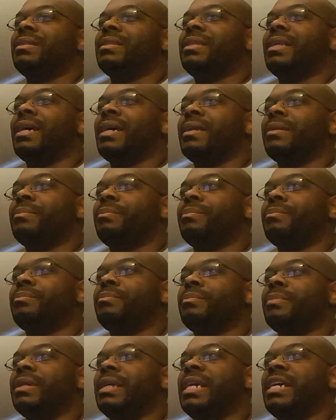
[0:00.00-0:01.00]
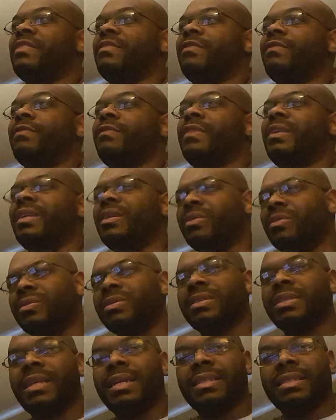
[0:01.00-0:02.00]
that it
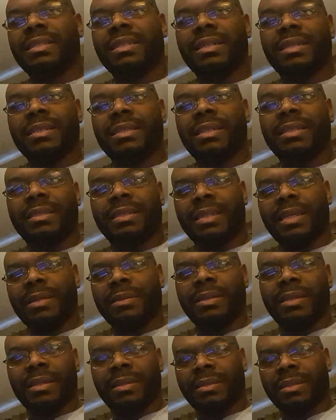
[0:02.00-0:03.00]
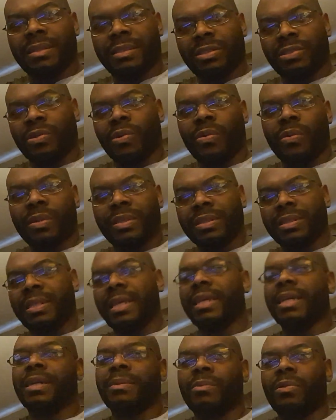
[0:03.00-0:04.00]
feels like the story is
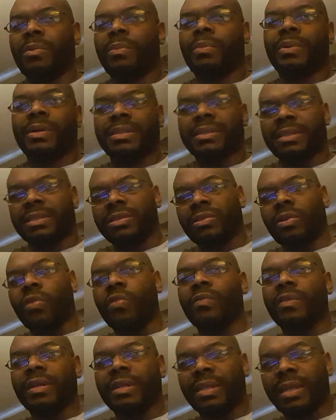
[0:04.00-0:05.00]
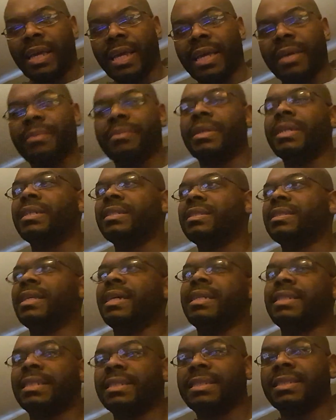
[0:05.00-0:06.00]
taking more precedence over the game, and it's
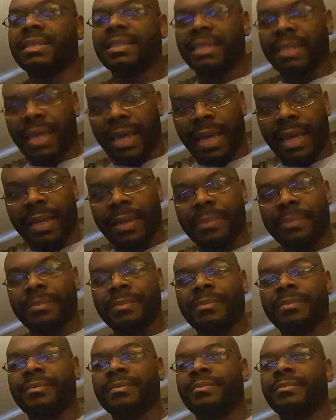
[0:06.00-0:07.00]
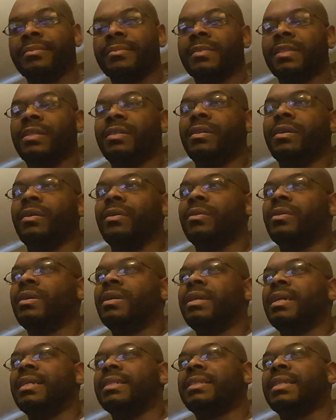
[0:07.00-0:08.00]
like this is a game. You know,
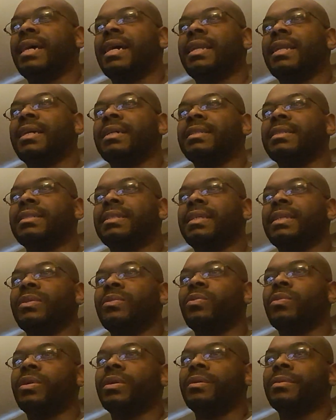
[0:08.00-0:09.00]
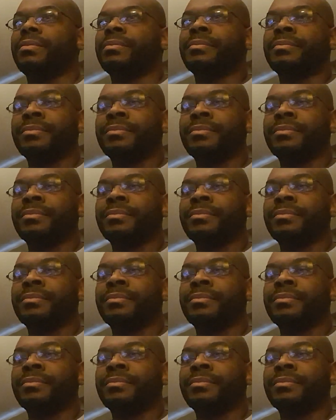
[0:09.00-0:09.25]
it's kind of like a thing where,